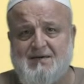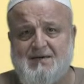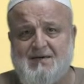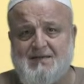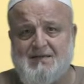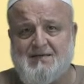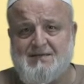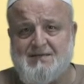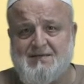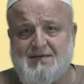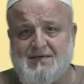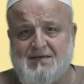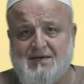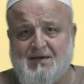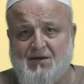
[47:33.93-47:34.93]

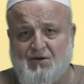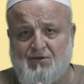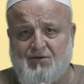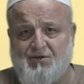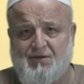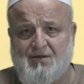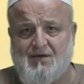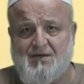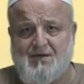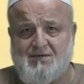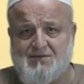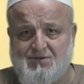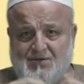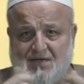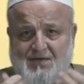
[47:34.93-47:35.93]
the cloth,
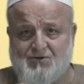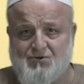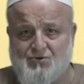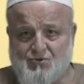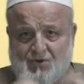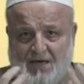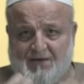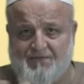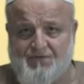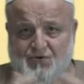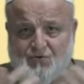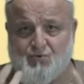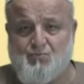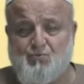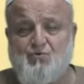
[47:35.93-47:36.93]
so that you have
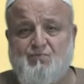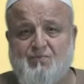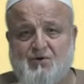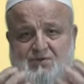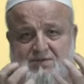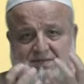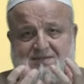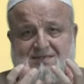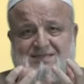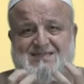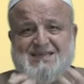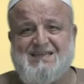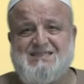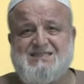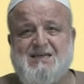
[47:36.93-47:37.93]
to remove, because it's a
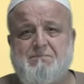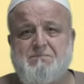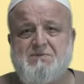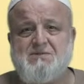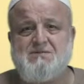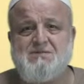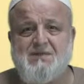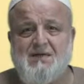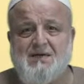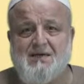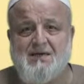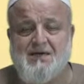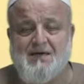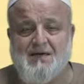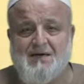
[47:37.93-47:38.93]
sticky substance like
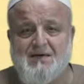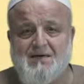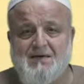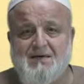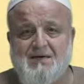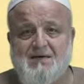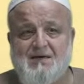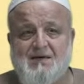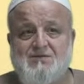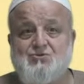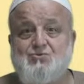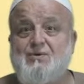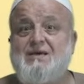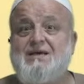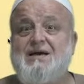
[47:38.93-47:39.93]
a
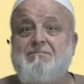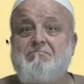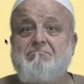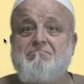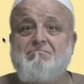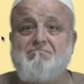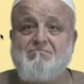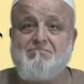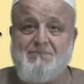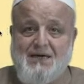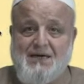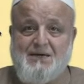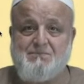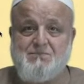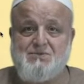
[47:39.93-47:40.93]
chewing gum,
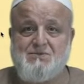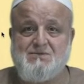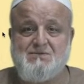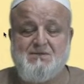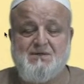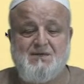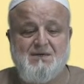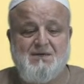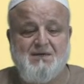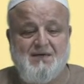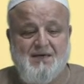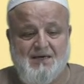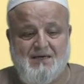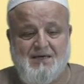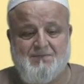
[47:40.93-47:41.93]
perhaps.
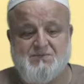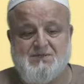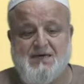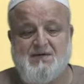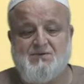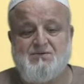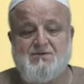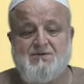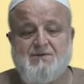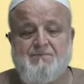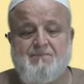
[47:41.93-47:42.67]
It comes out.